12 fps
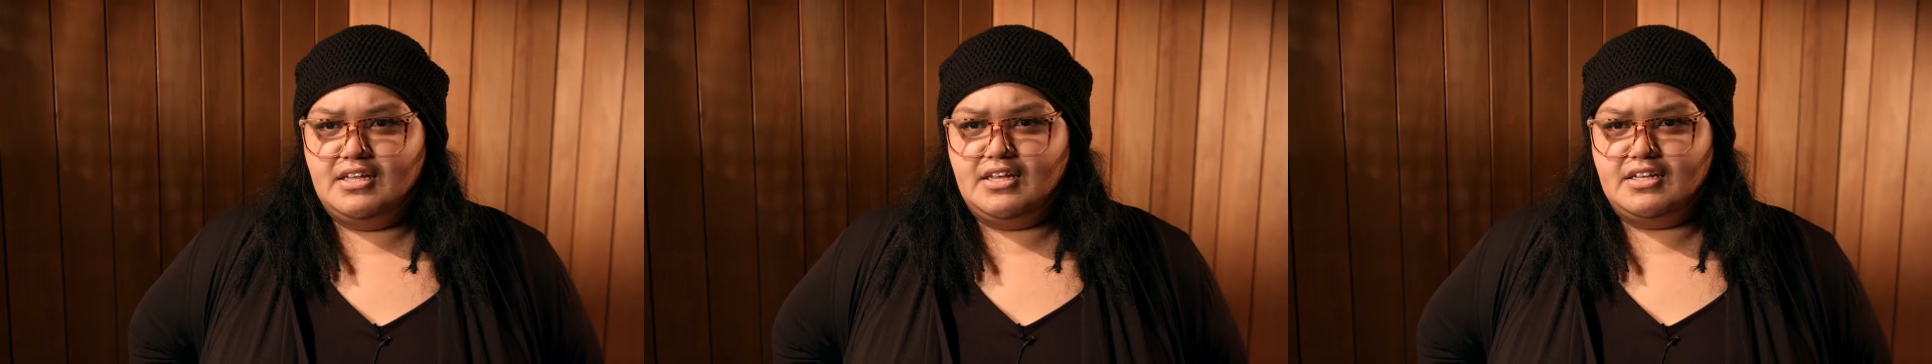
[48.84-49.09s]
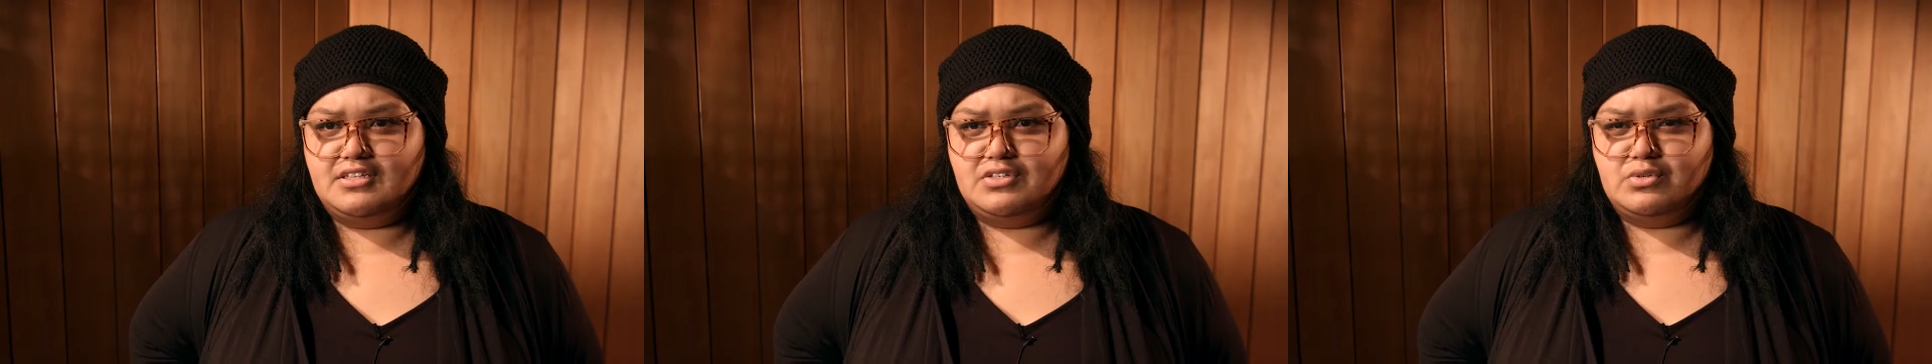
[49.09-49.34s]

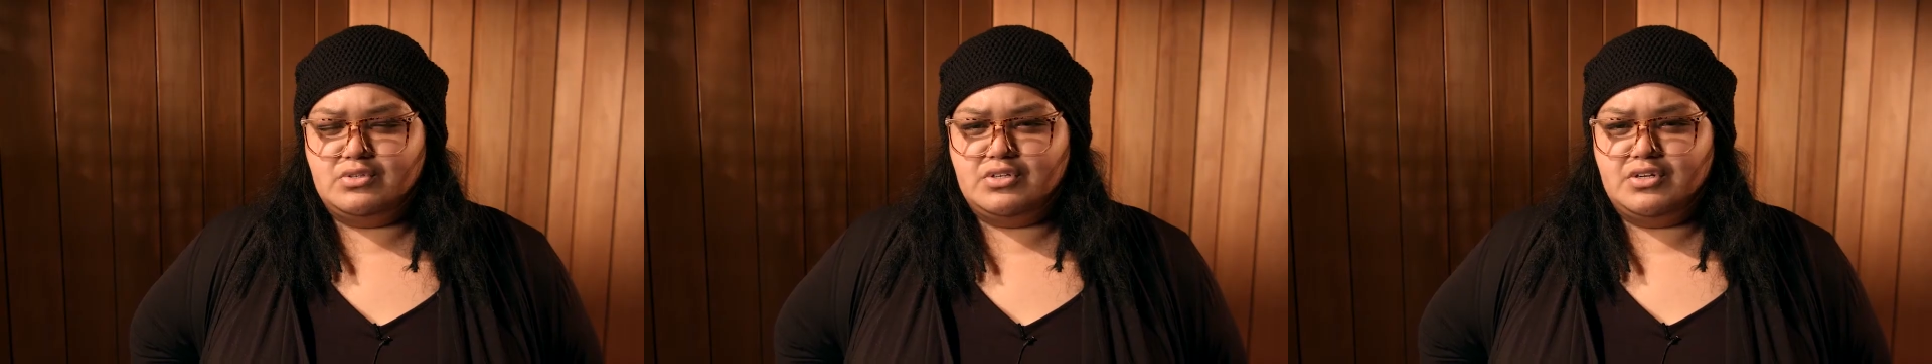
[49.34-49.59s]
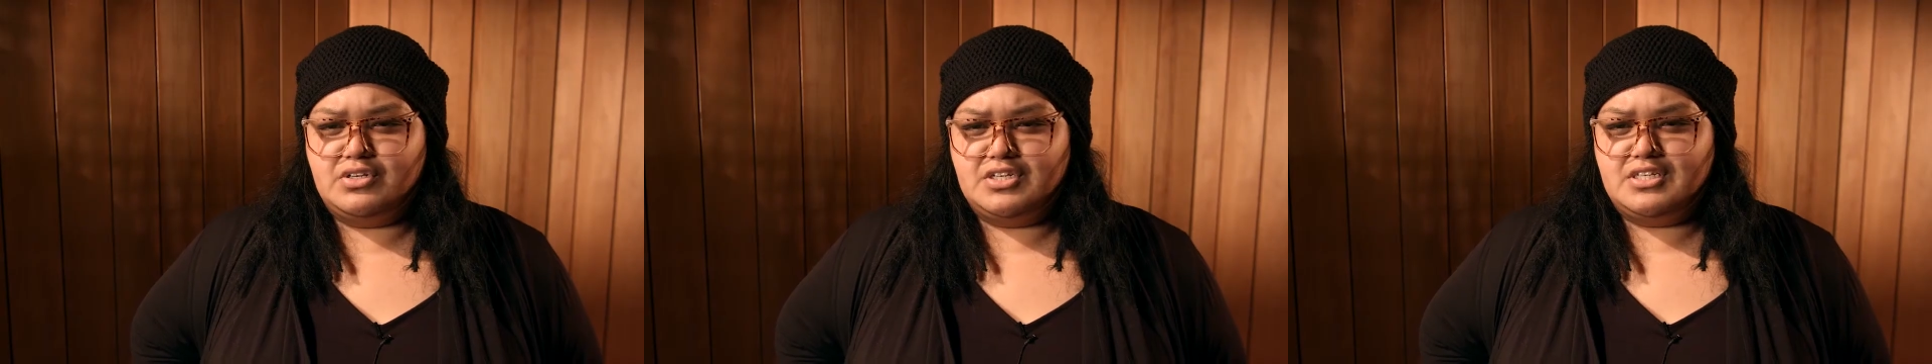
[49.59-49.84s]
it's
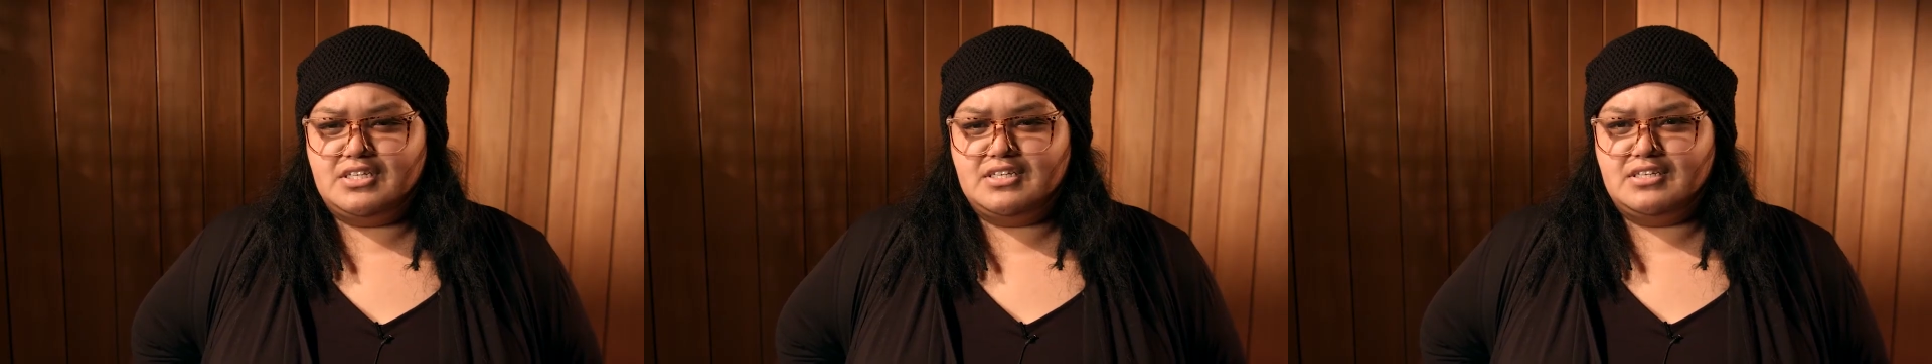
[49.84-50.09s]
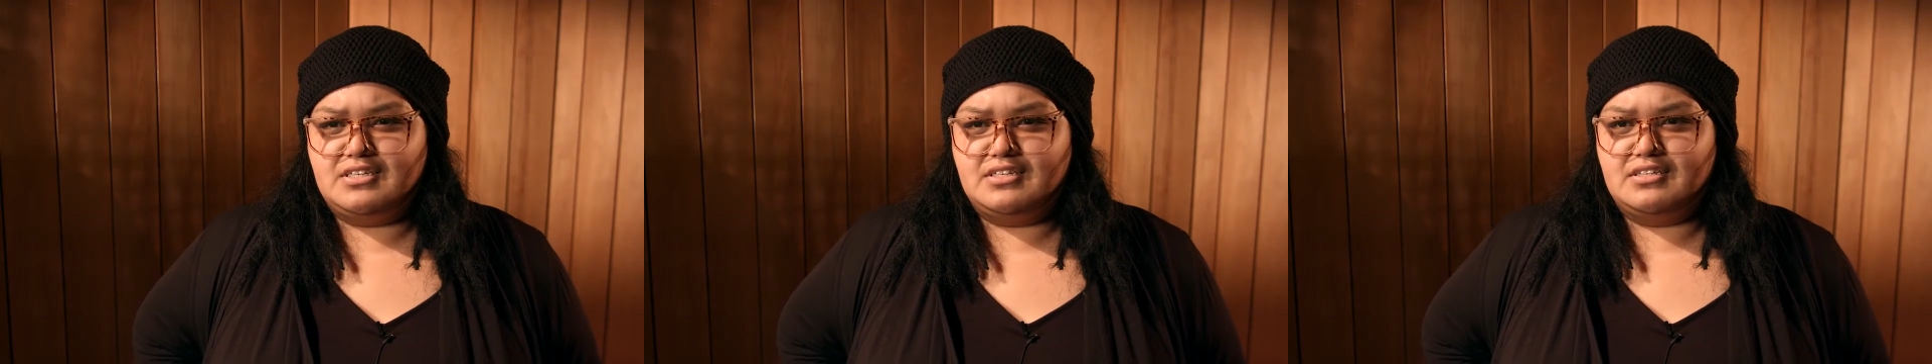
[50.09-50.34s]
also just
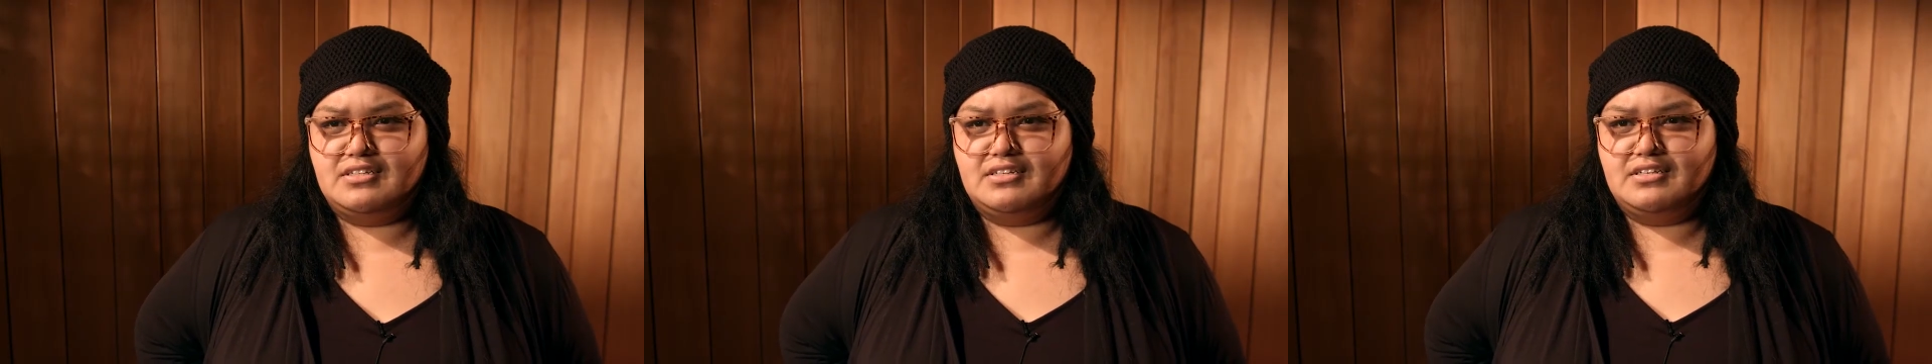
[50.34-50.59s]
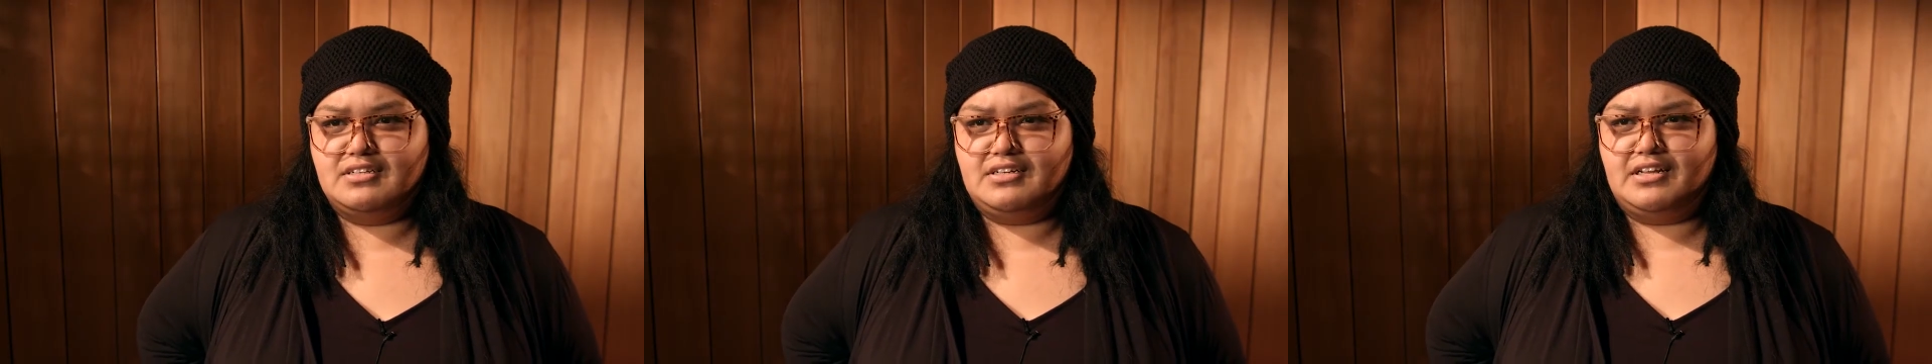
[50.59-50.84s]
to,
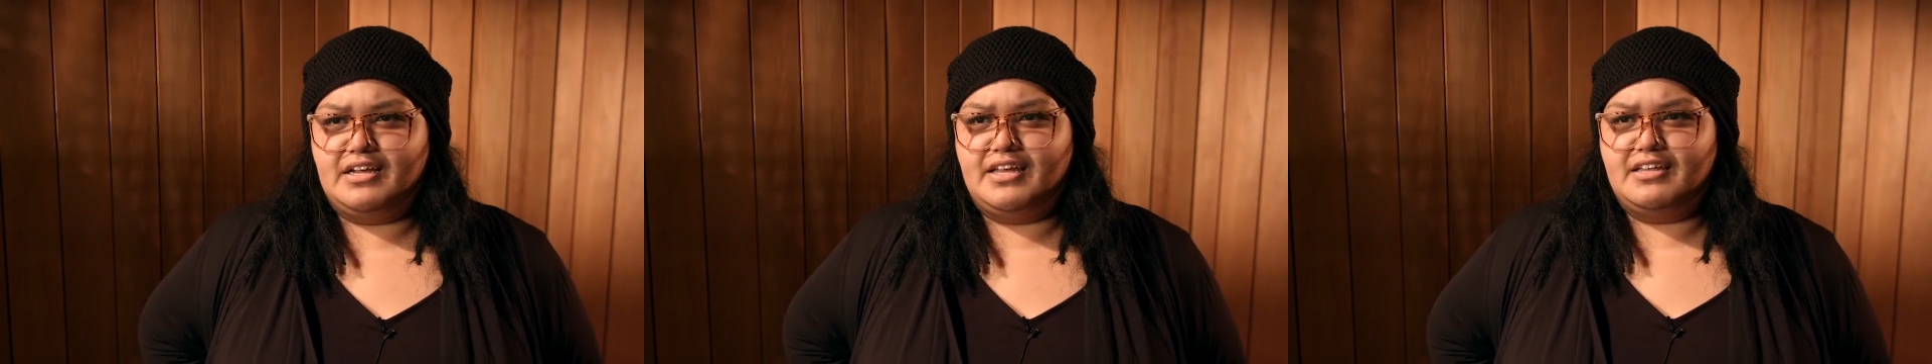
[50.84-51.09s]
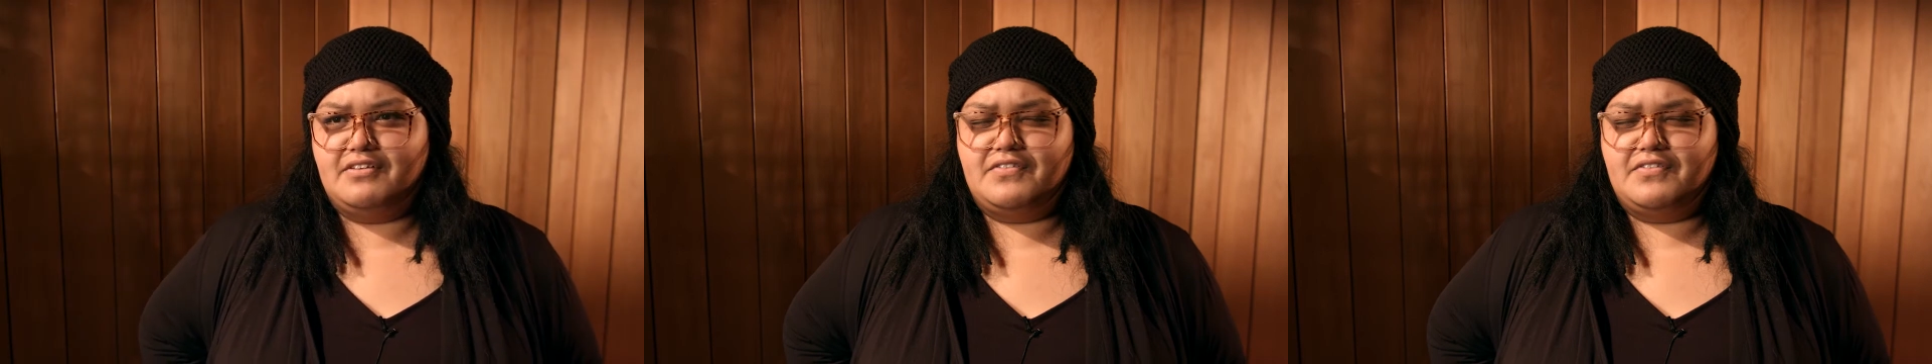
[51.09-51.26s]
like,